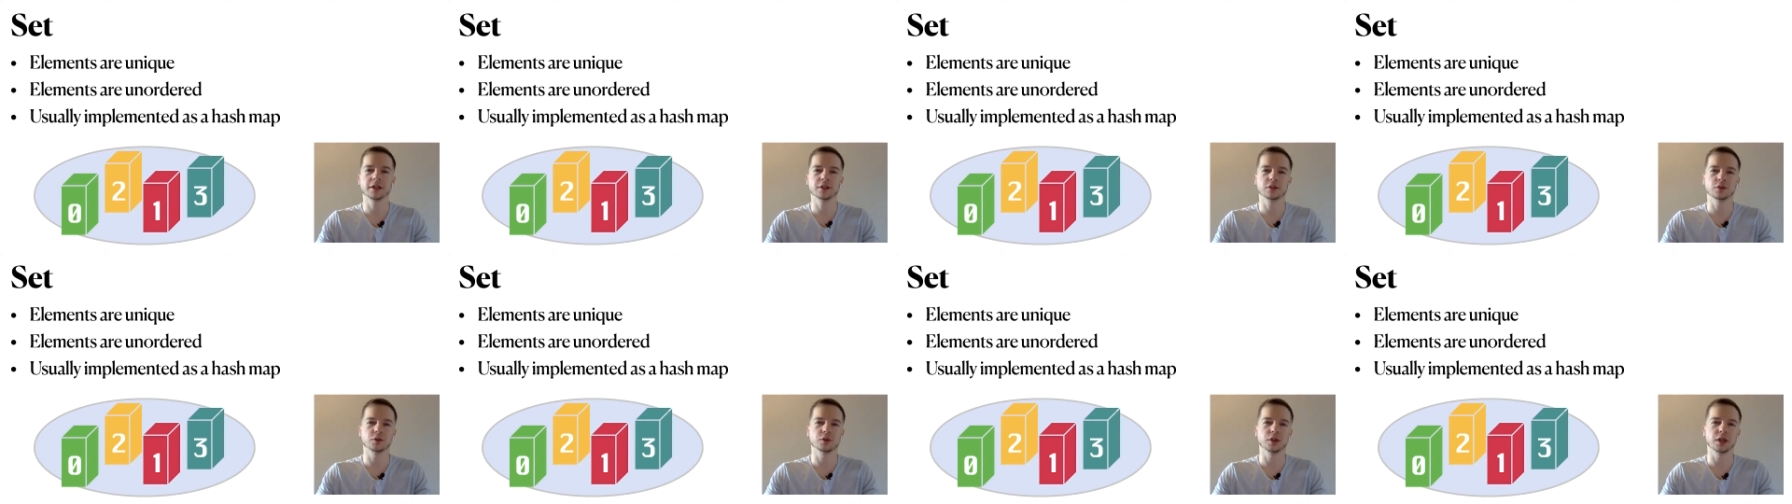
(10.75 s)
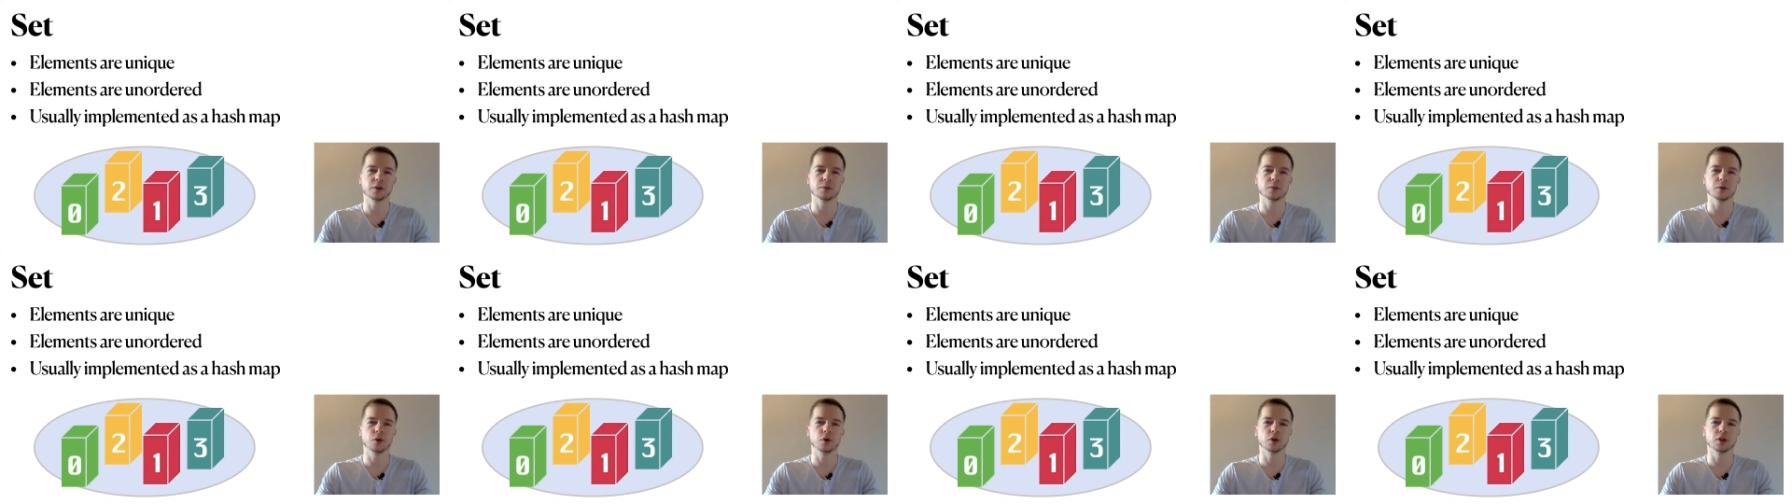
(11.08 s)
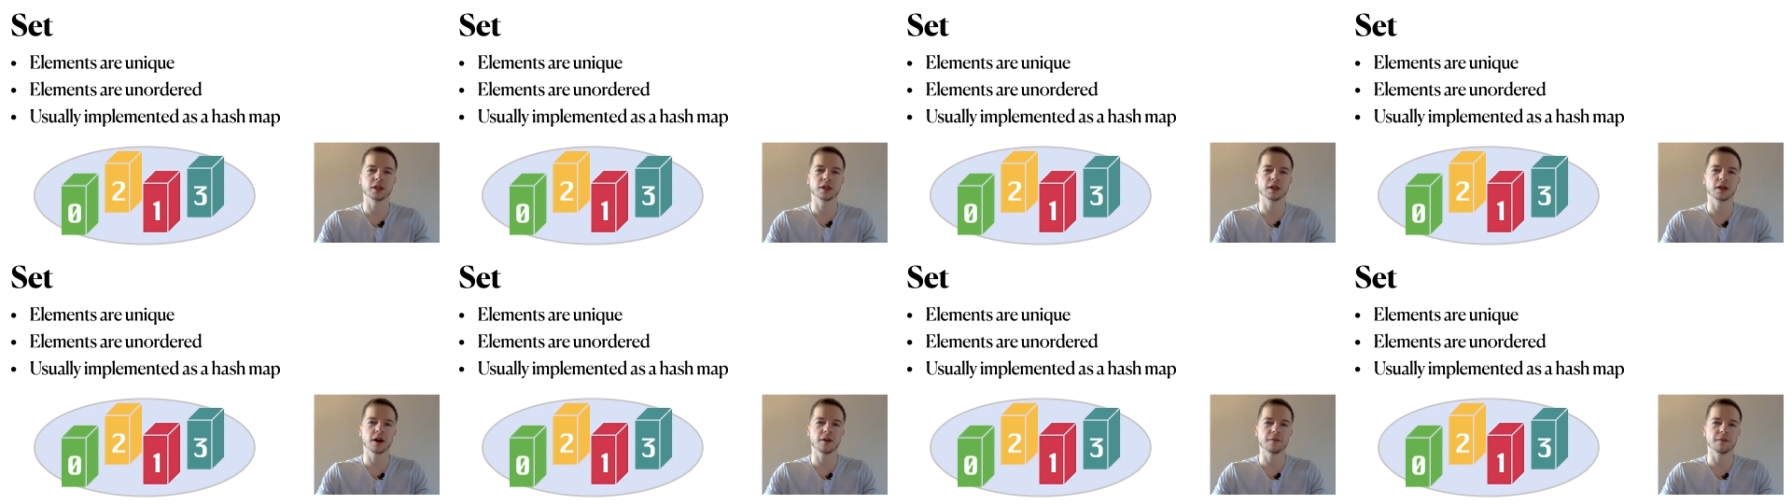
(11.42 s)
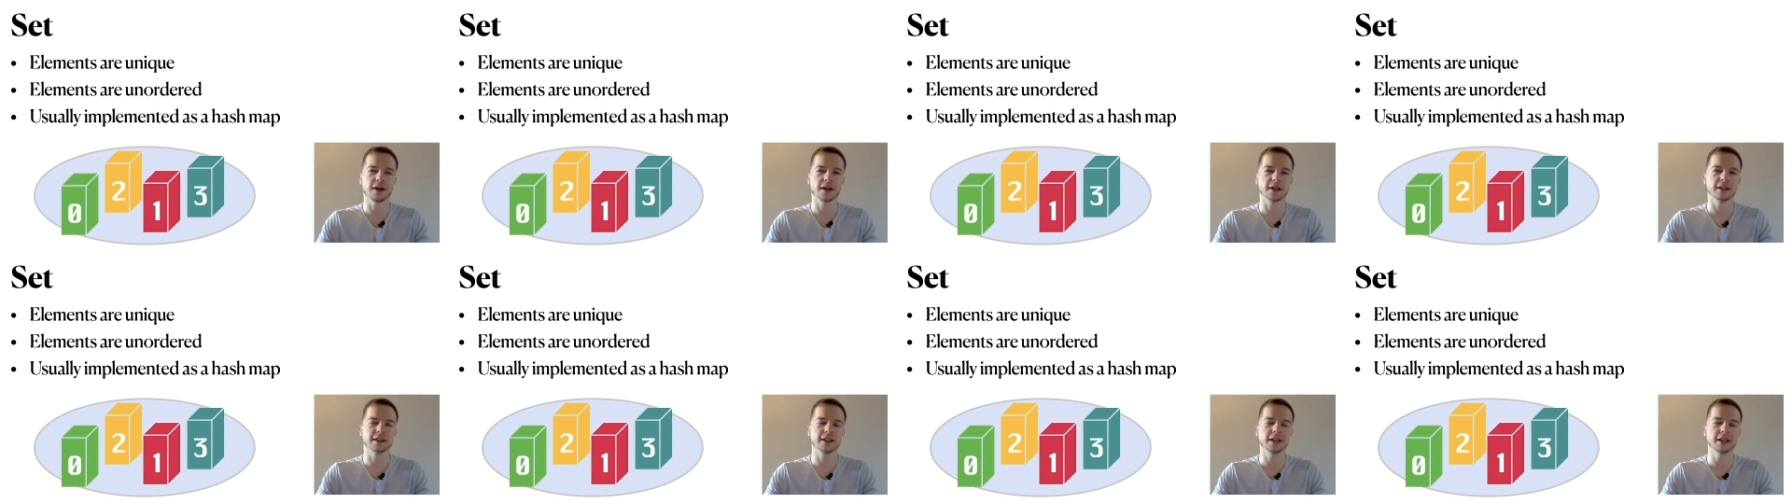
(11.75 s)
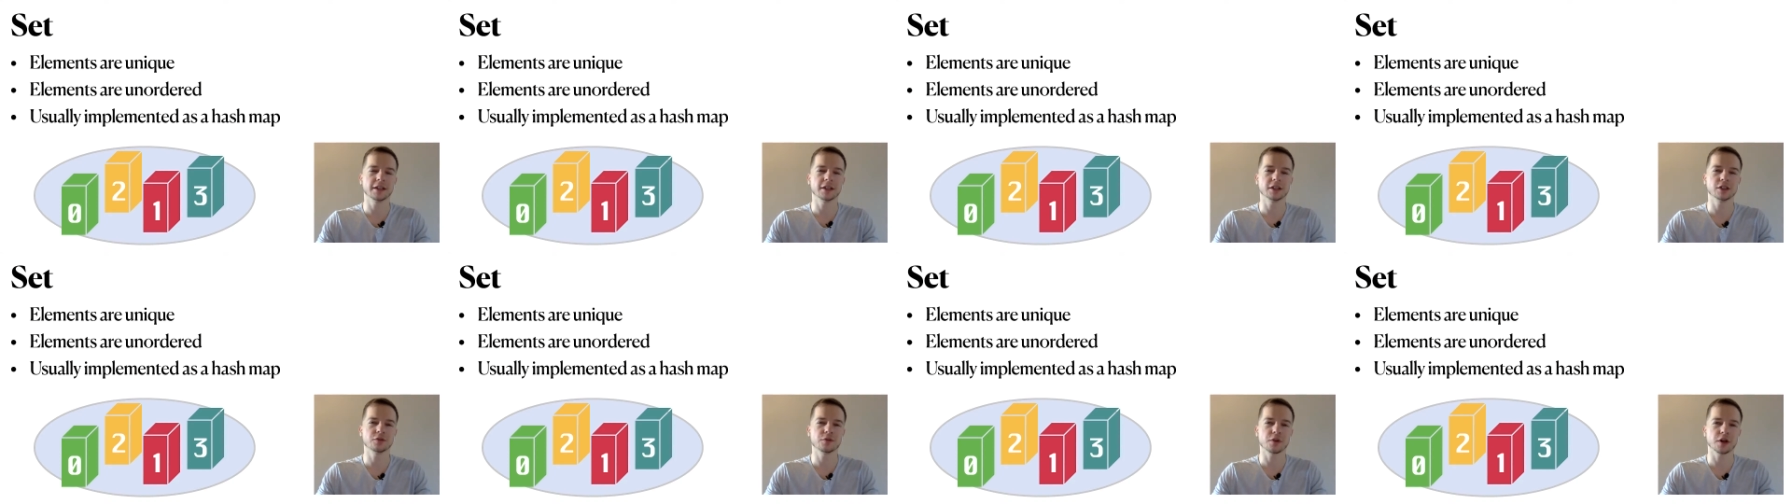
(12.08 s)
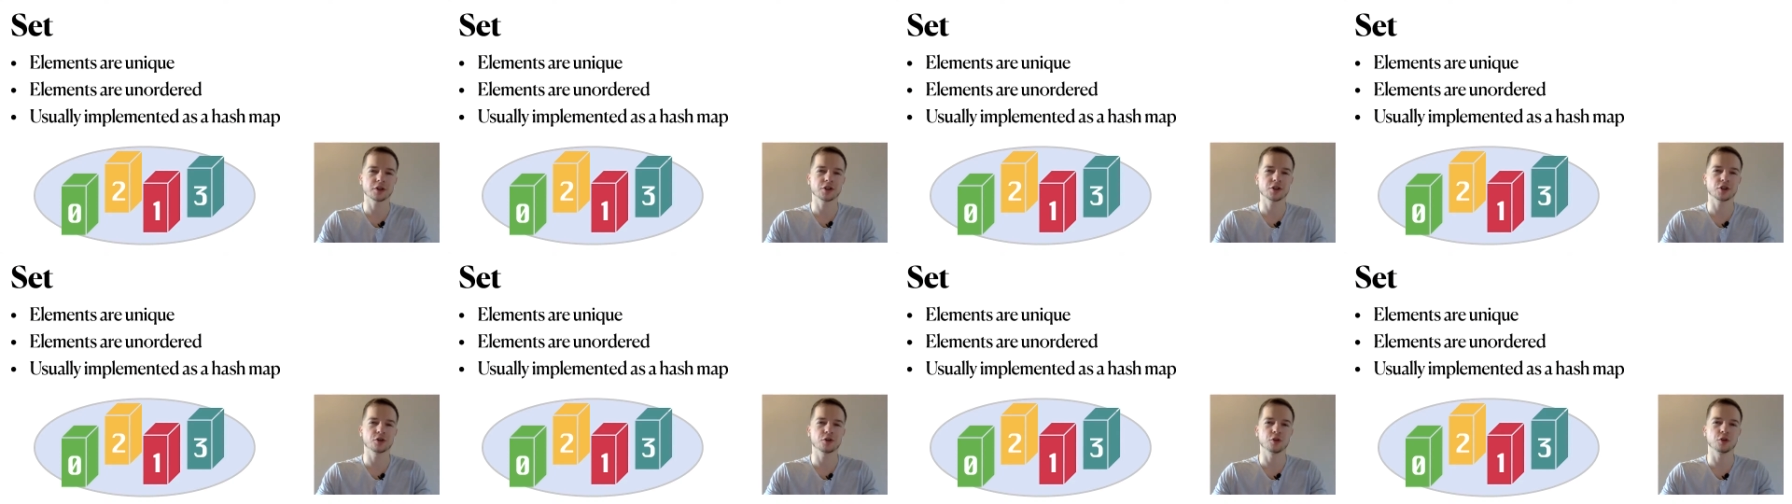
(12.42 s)
and today we're going to cover a data
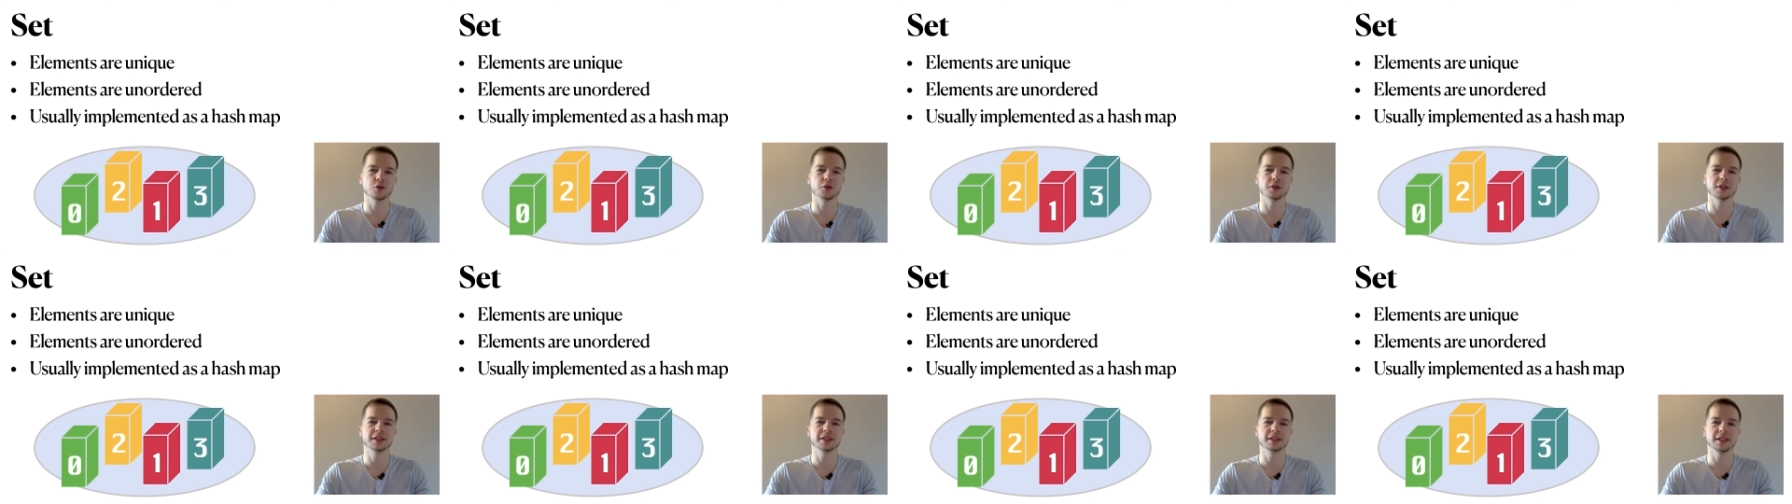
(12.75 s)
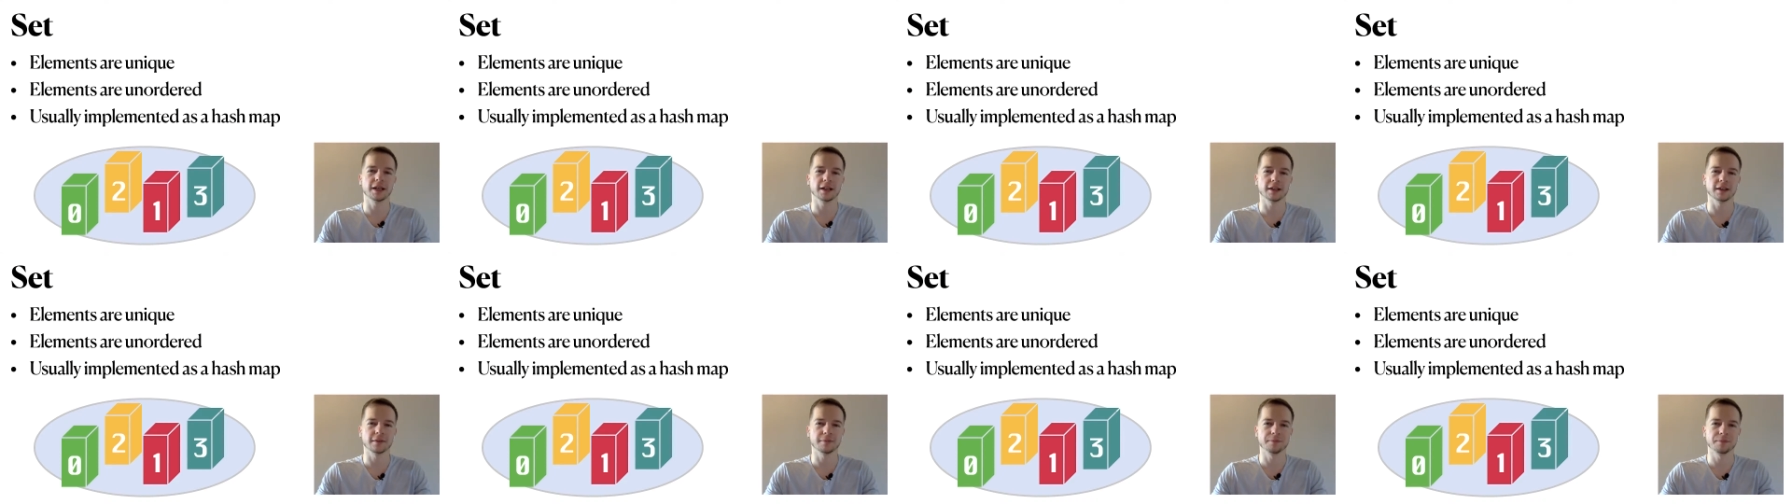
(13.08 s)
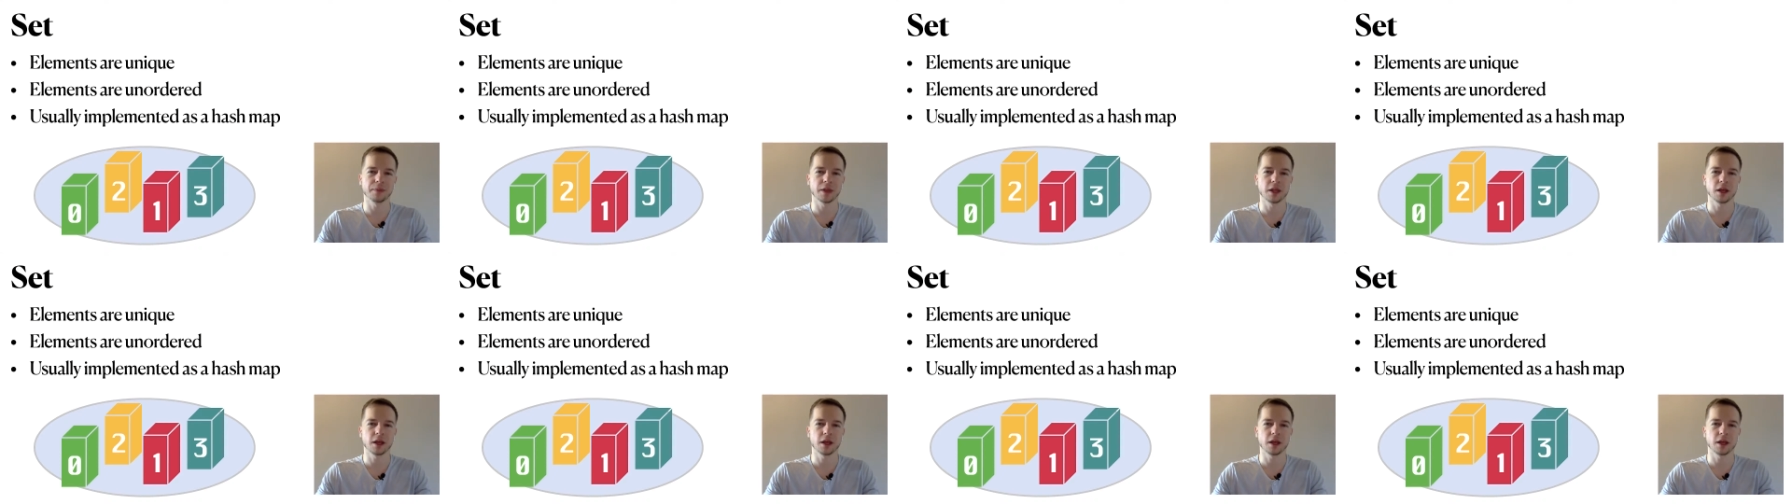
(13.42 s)
structure called set.